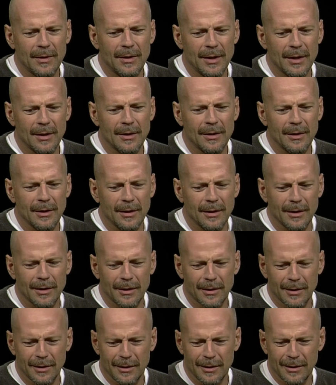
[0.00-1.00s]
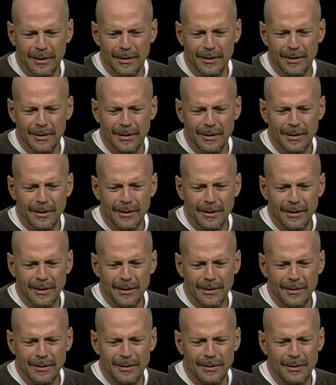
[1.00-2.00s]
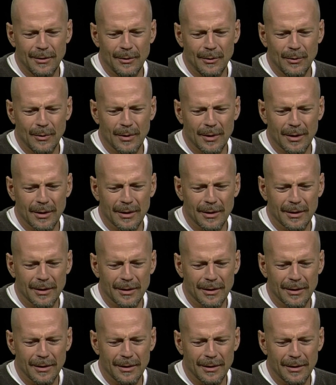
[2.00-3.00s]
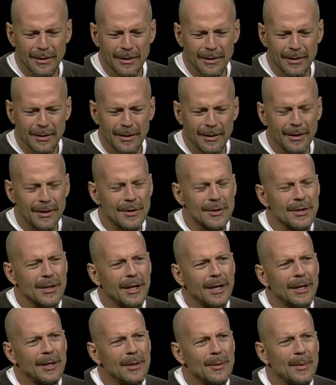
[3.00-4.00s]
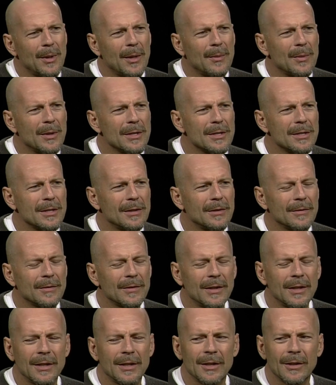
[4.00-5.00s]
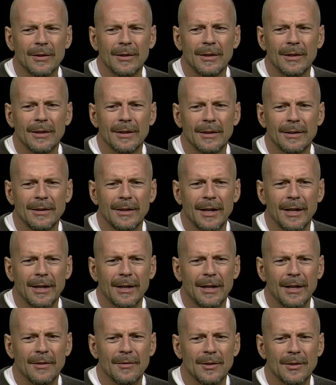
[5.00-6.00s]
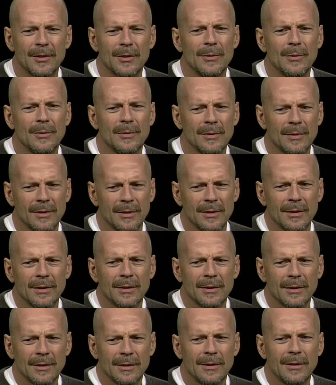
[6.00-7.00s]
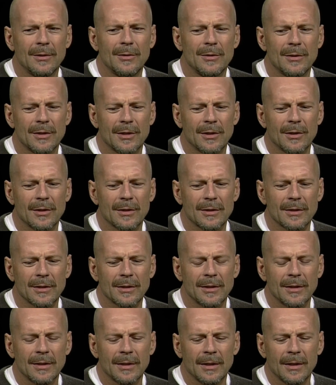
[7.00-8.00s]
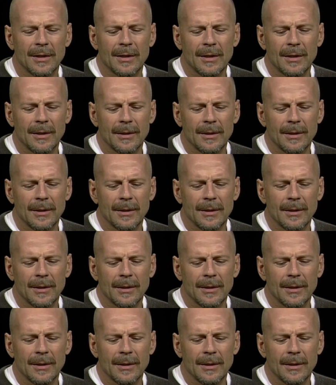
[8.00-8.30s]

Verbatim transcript: getting uh, too uh, excited about myself, you know, and taking it too too seriously. What's